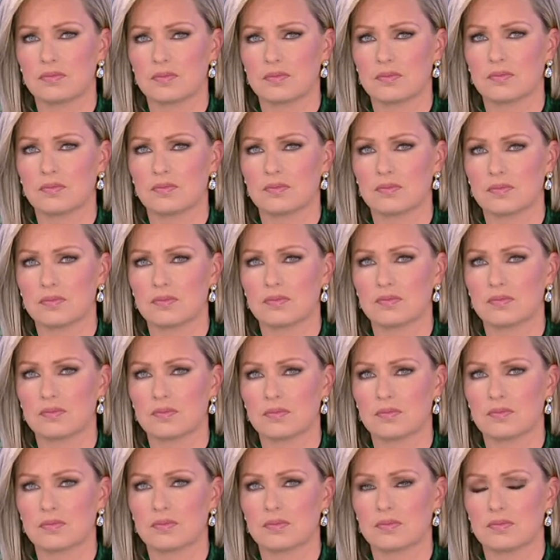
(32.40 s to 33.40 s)

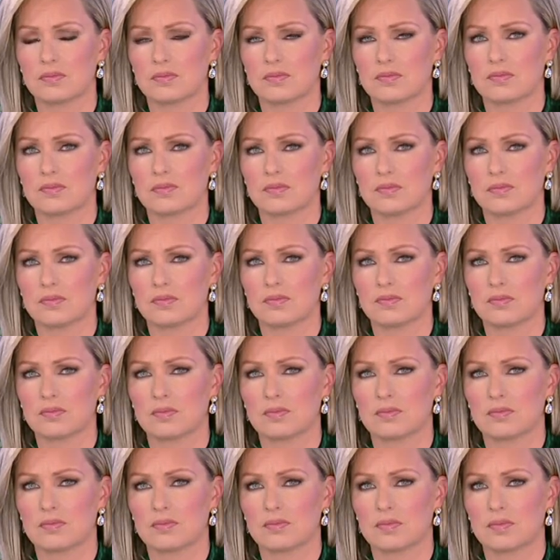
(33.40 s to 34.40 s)

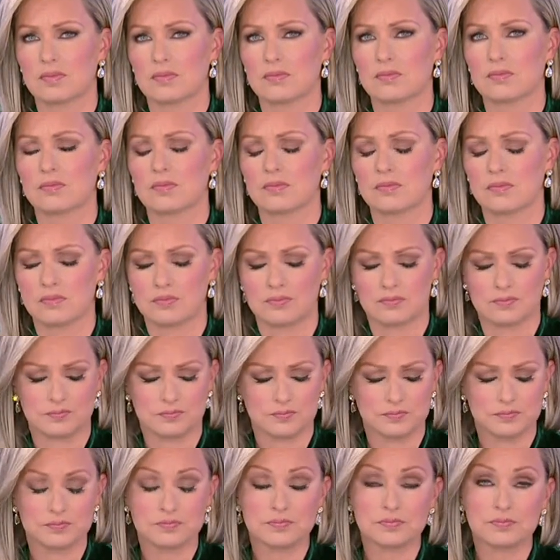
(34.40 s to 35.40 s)

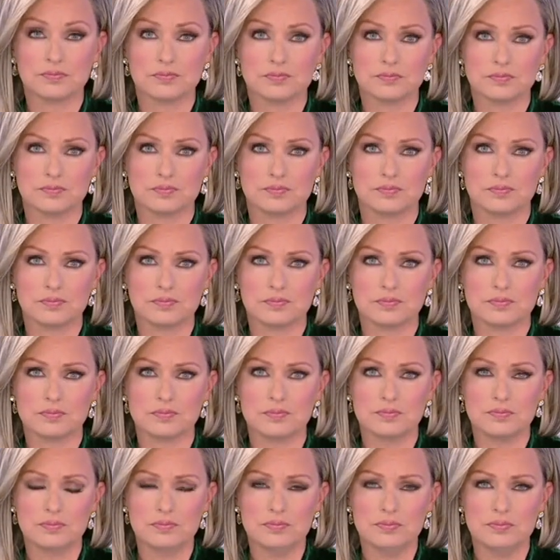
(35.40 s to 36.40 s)

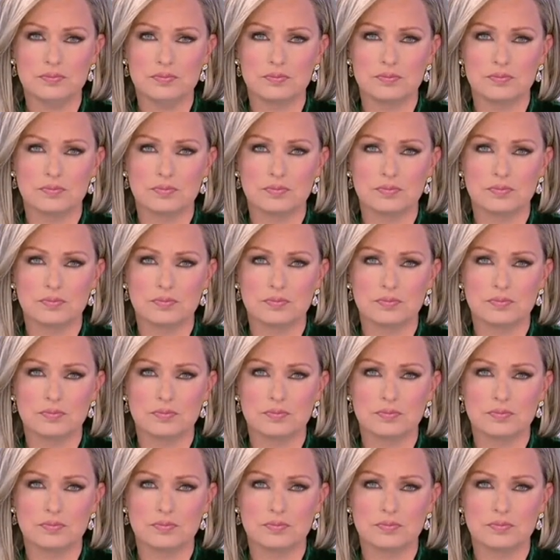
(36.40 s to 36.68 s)
(silent)